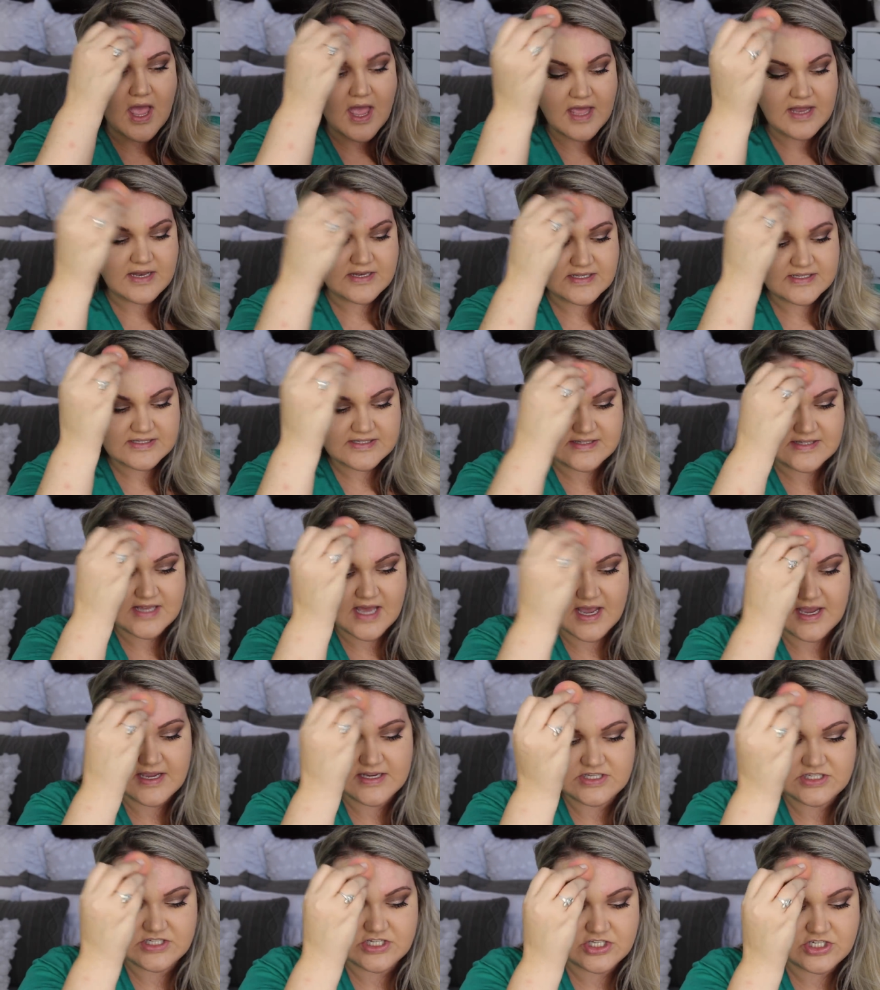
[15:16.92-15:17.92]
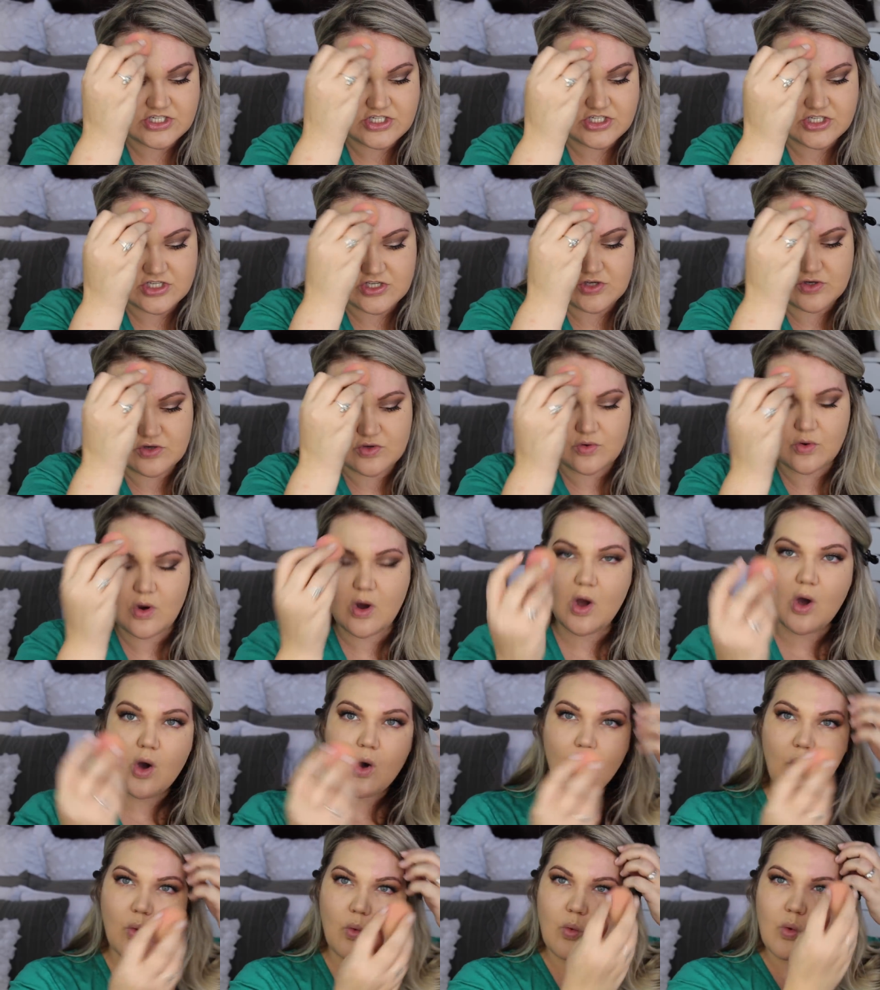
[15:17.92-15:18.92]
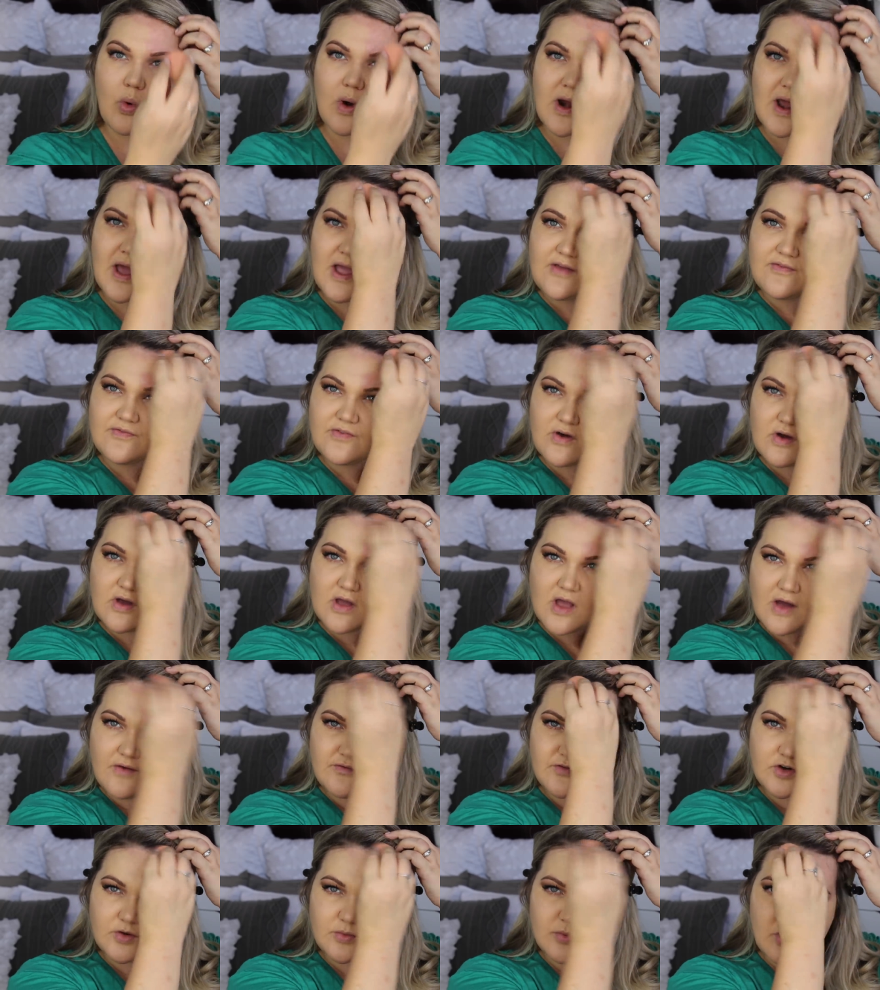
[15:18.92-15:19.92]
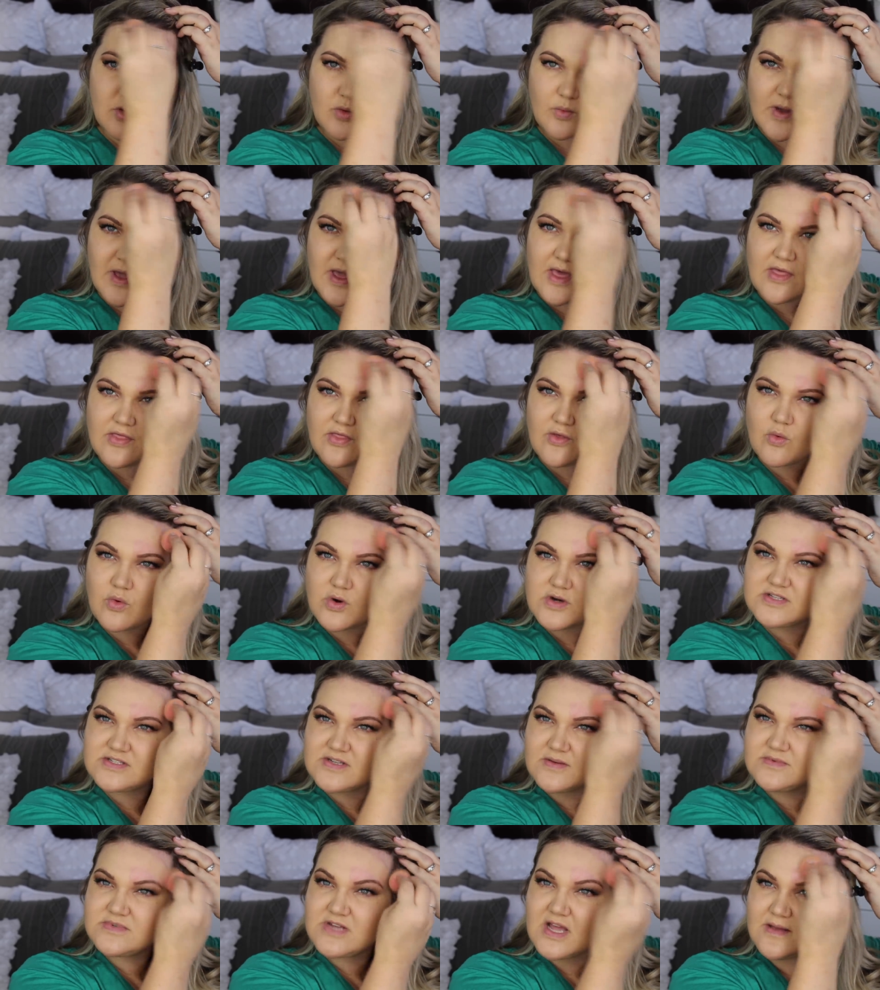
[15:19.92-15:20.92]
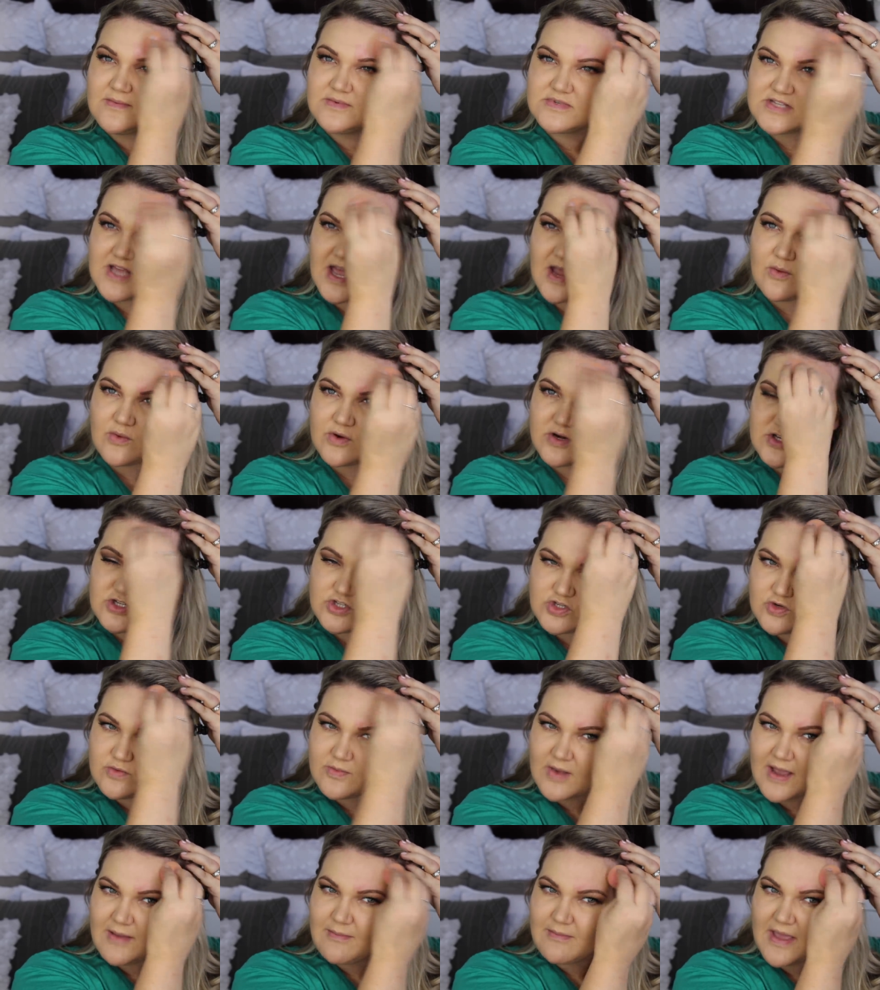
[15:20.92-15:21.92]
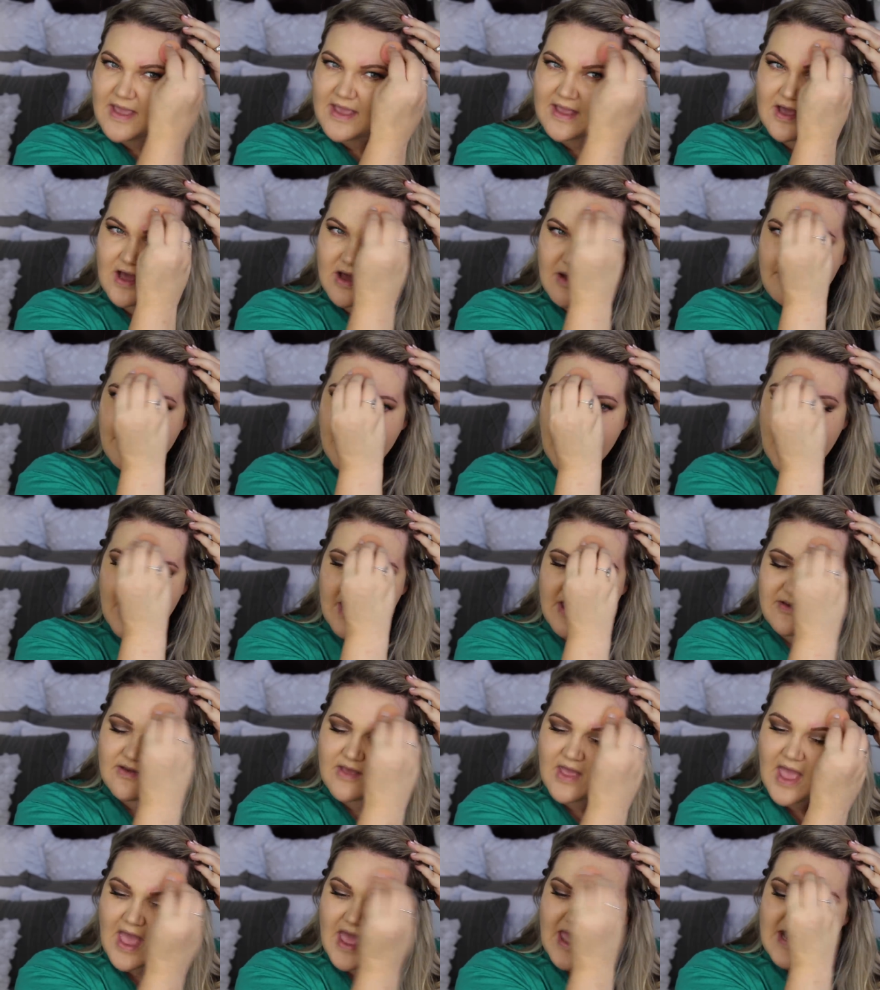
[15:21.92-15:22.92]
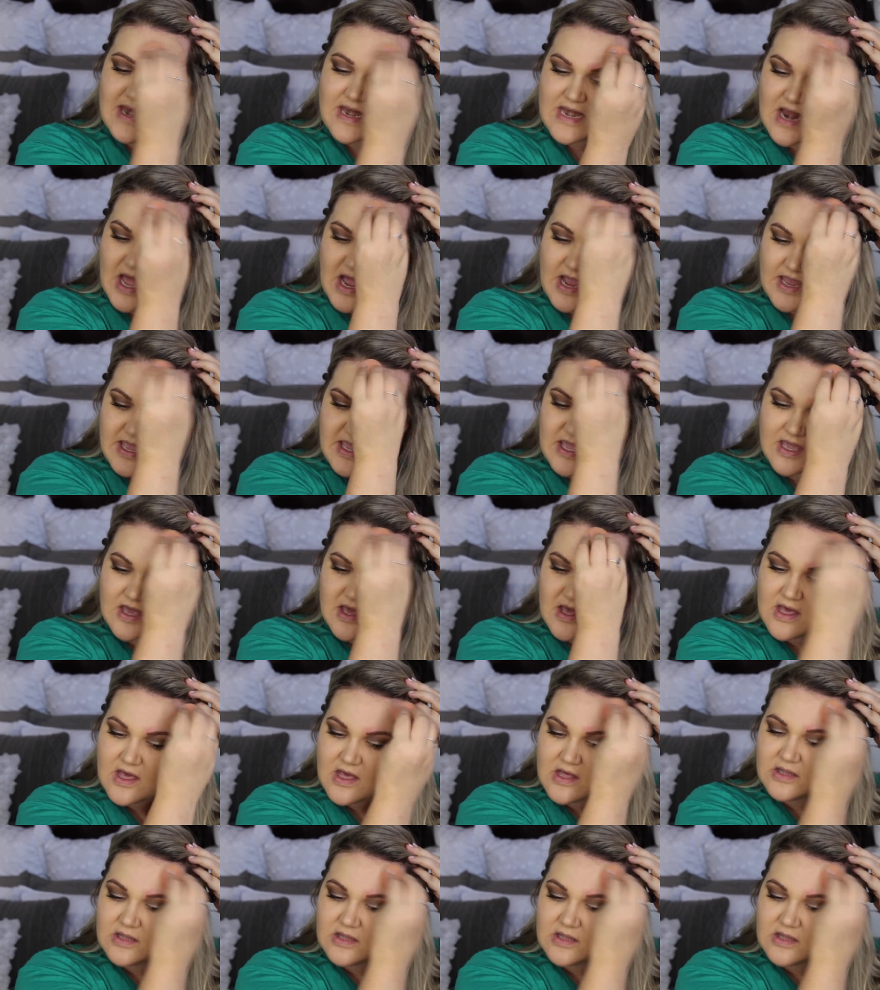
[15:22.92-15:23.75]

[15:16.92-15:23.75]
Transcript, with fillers: and decide to do what I felt comfortable with. Or sometimes I would do my makeup at night.